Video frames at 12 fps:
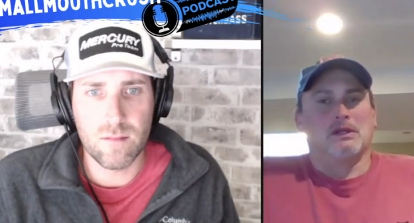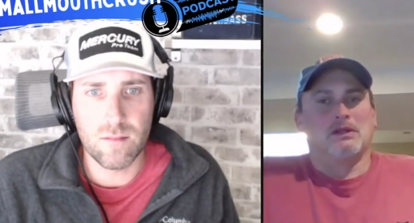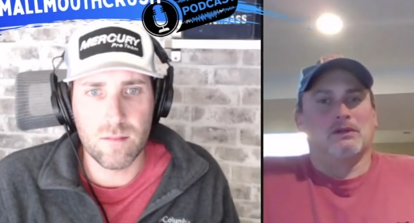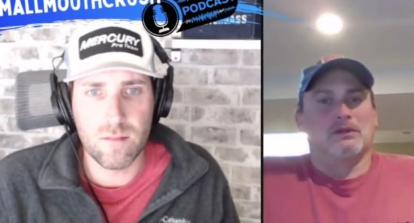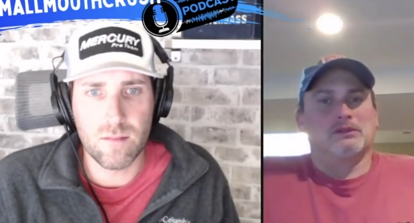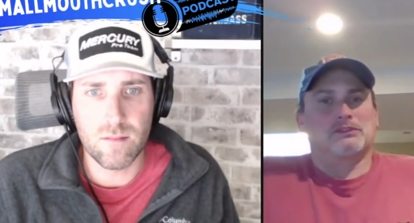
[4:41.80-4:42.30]
Speaker 1: you
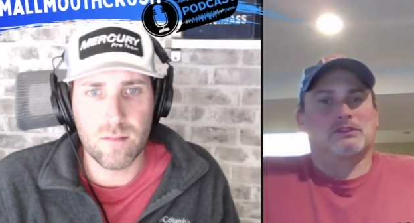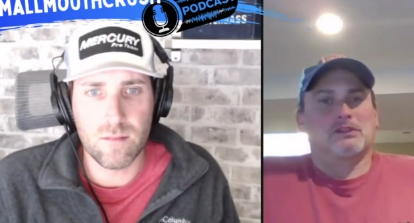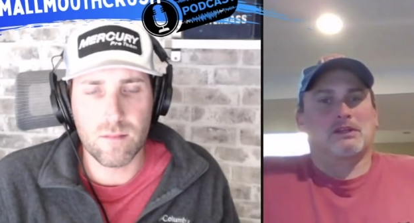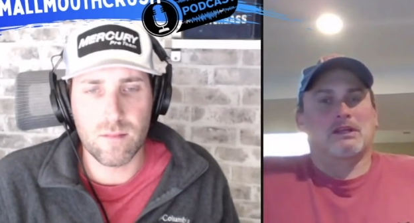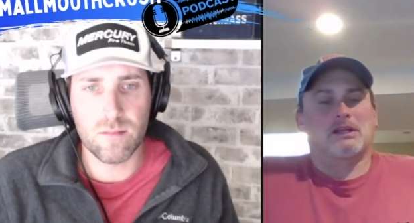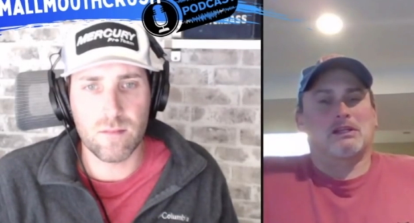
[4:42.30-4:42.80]
know those are
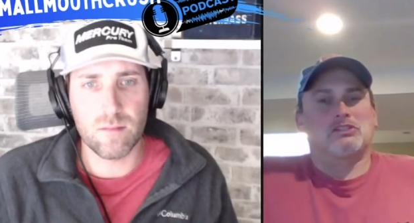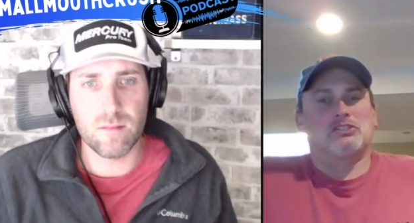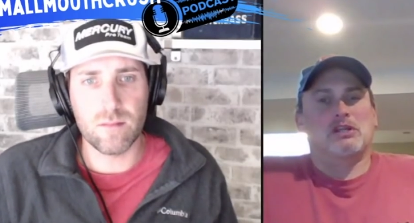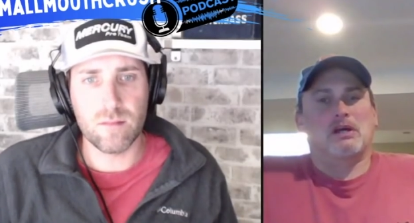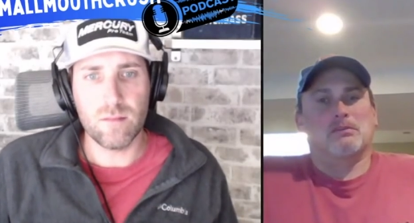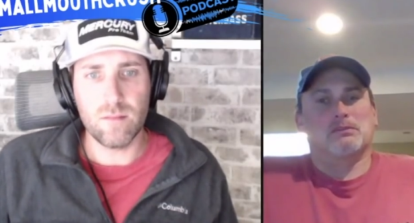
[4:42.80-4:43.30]
the kind of
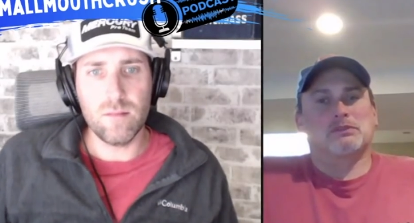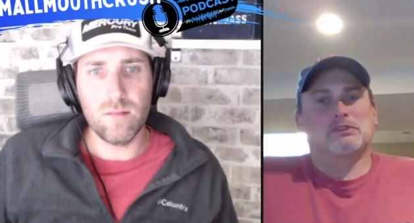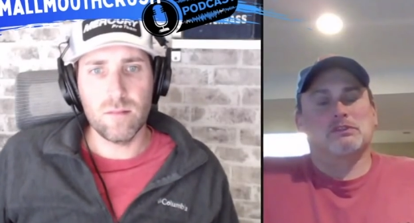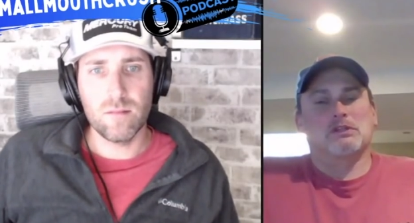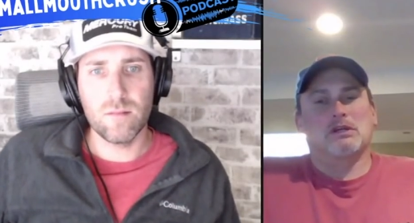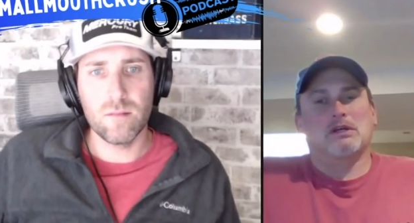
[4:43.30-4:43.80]

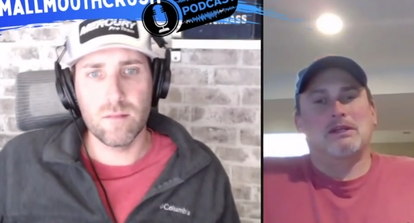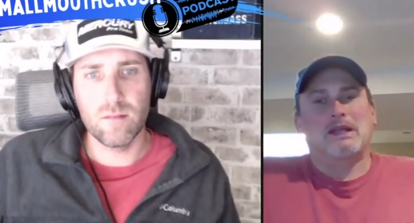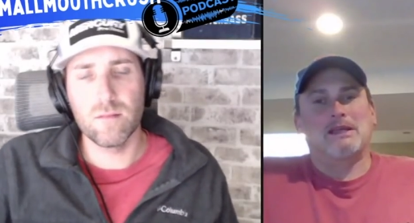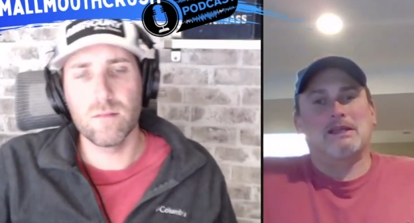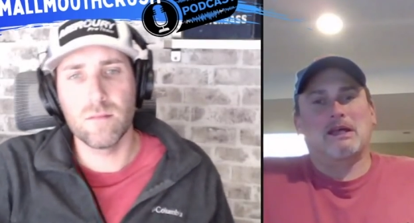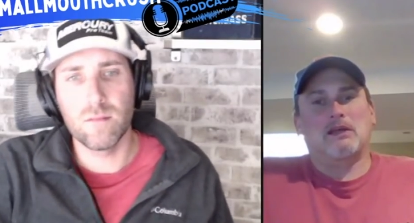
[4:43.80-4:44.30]
jumps uh,
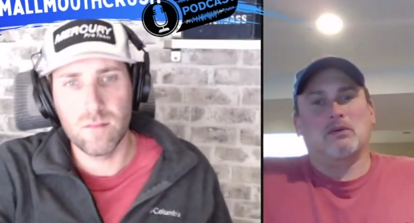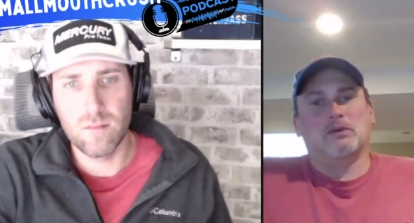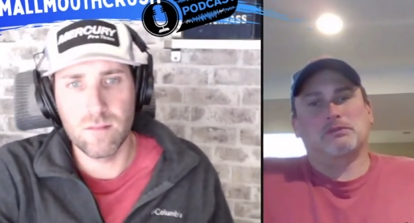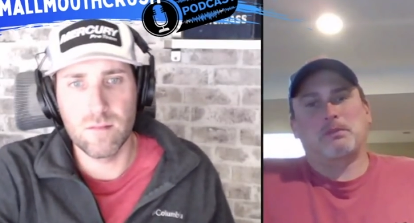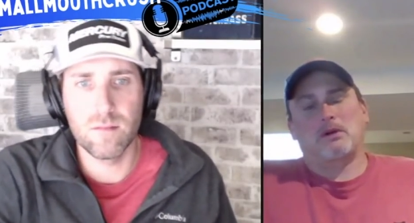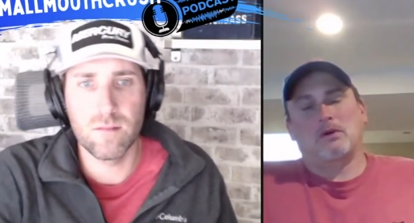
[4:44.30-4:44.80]
99
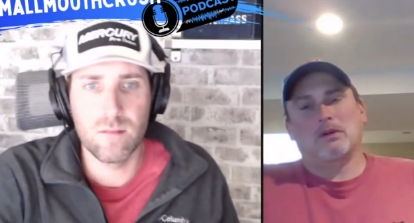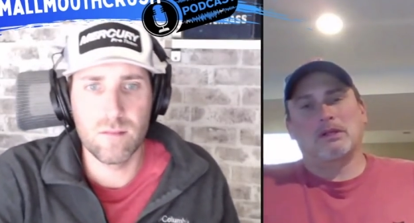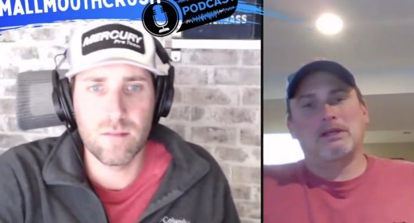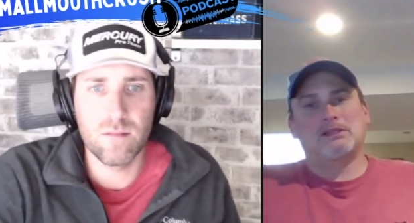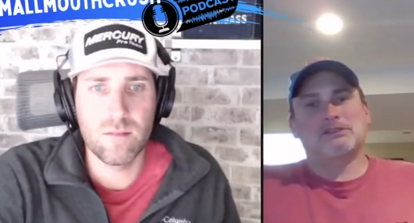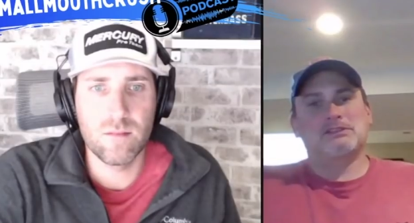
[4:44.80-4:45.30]
horsepower
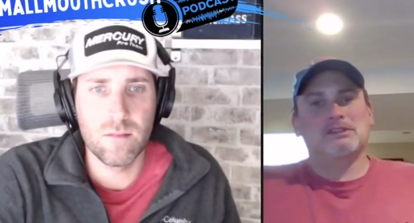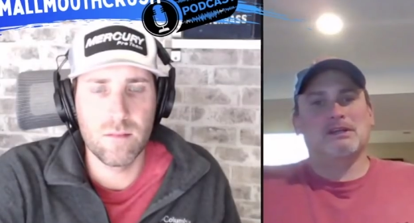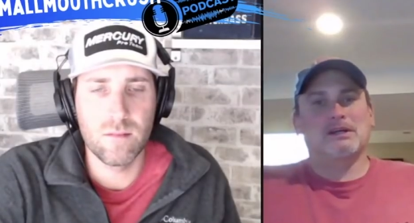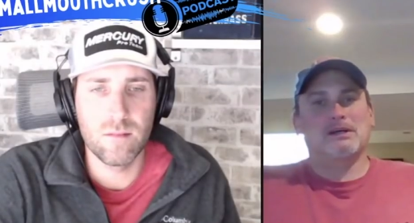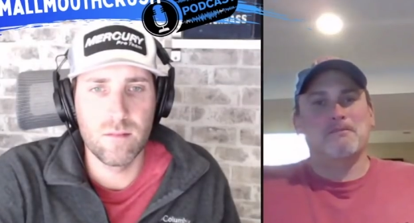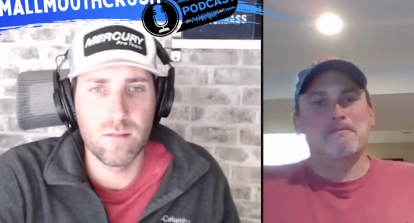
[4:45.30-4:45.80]
lakes
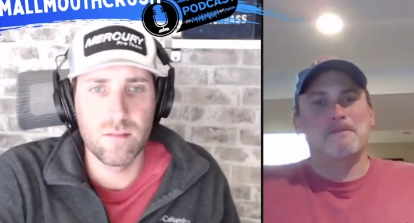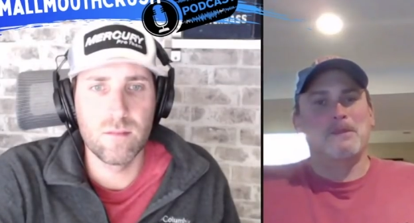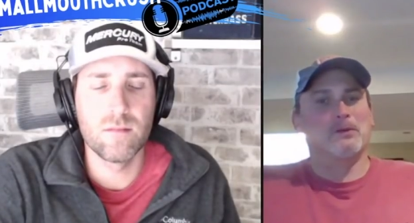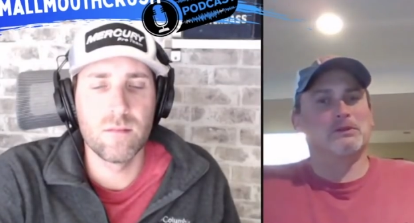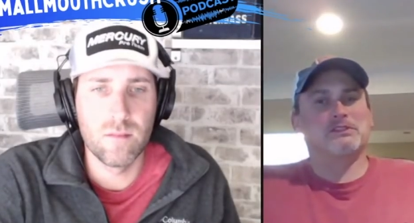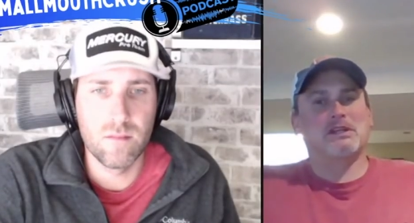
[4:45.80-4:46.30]
uh,
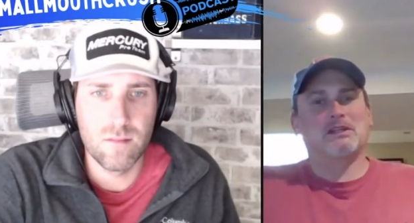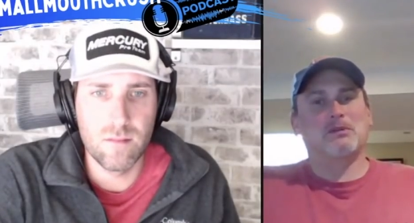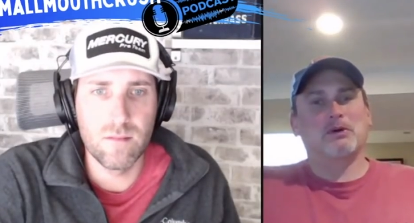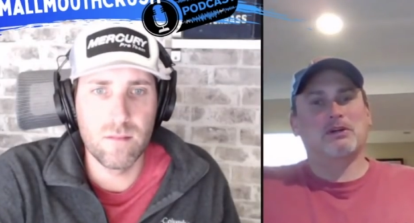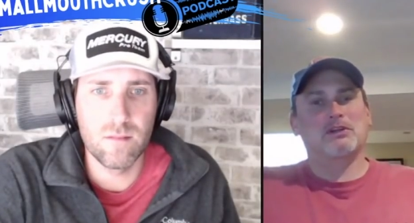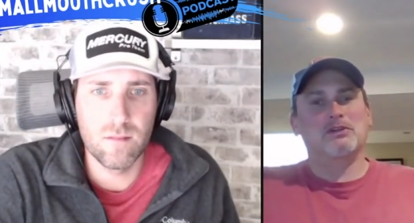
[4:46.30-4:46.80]
no one's on there
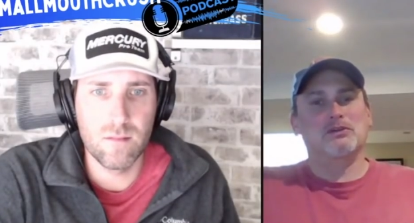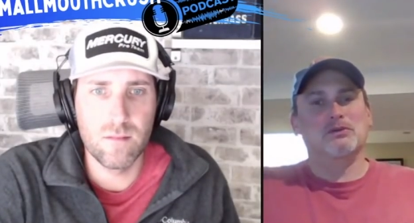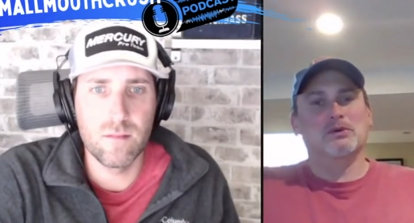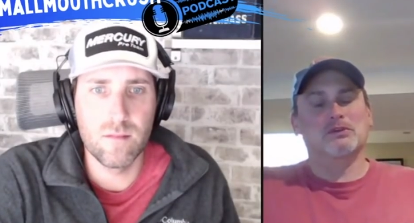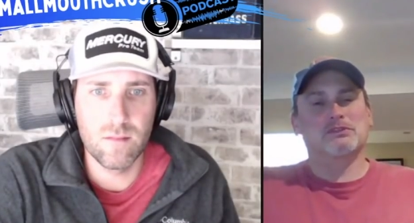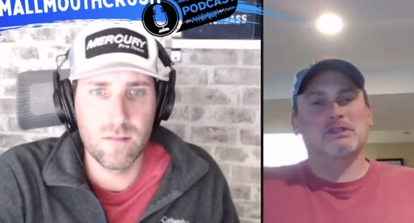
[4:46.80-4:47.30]
but
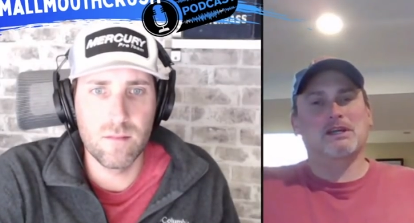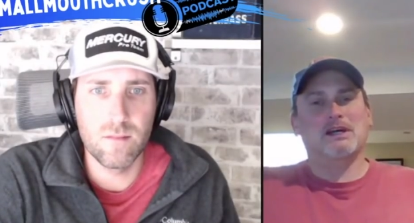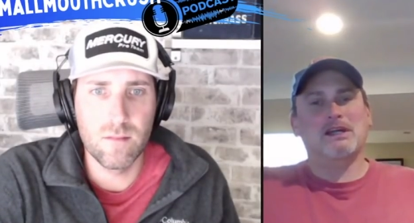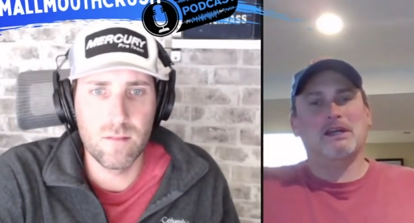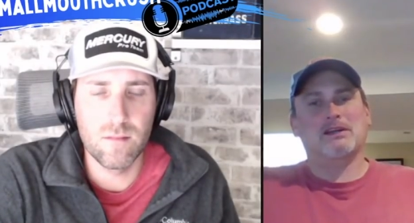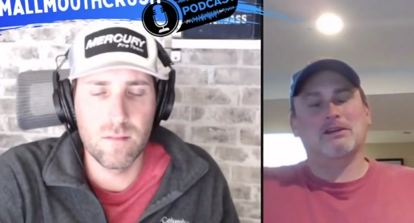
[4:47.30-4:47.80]
canoers and
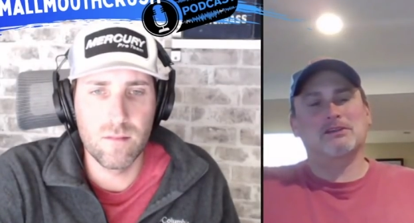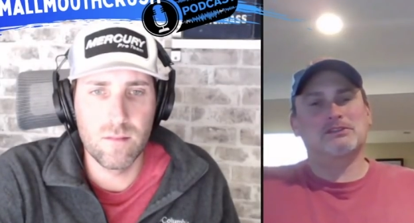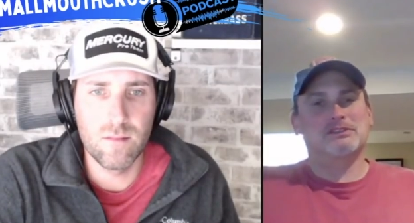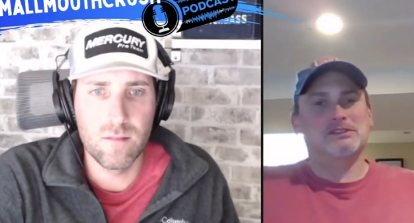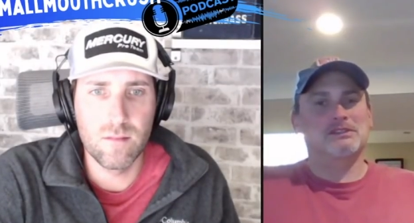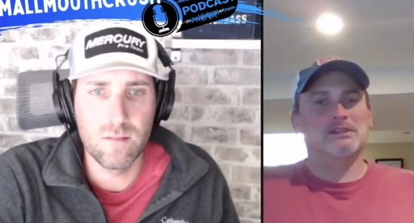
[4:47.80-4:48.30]

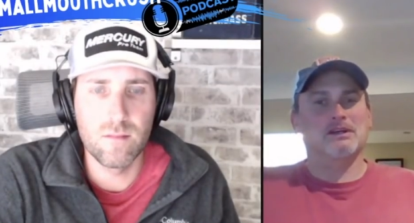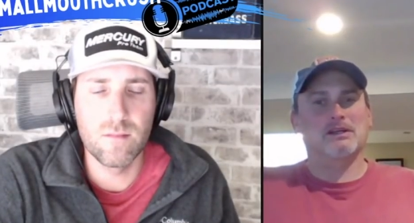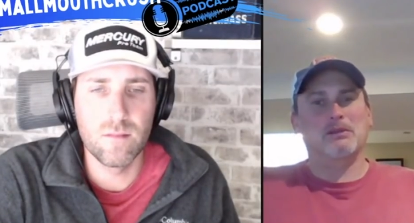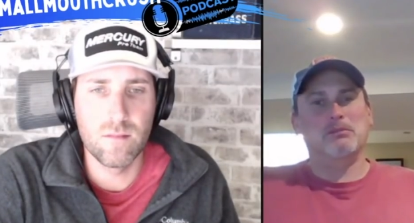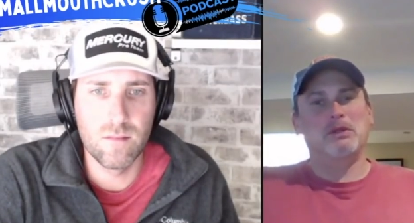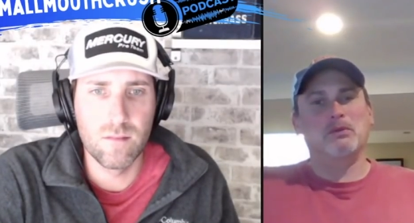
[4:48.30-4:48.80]
kayakers and uh,
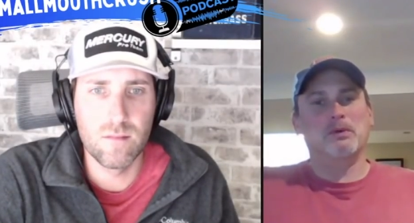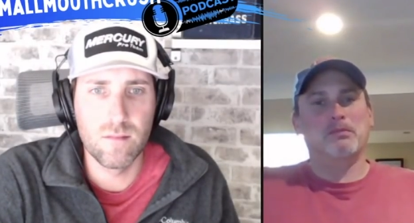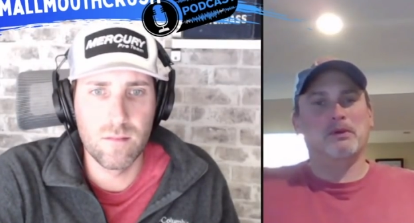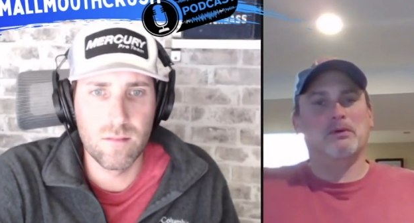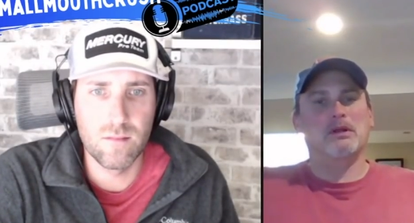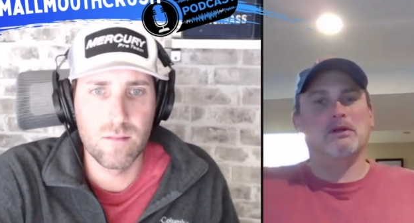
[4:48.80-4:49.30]
and me
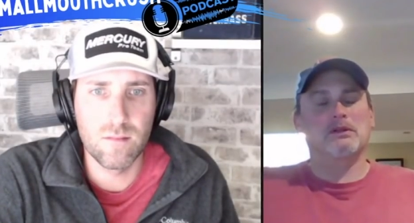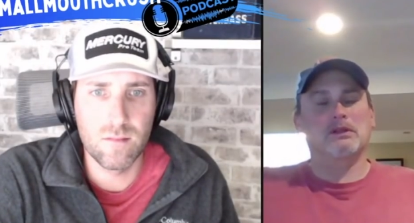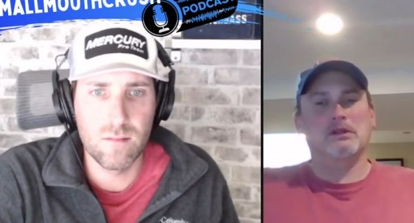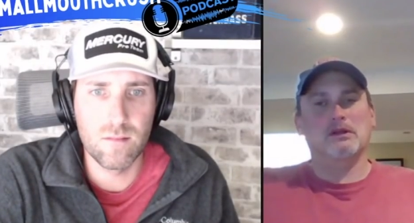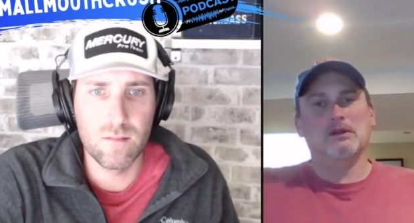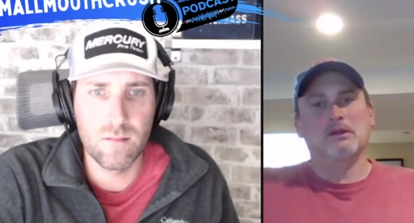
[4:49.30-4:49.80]
whipping around
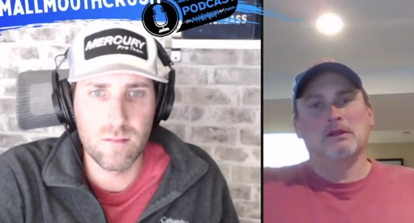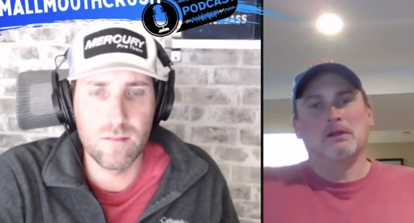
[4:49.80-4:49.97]
in a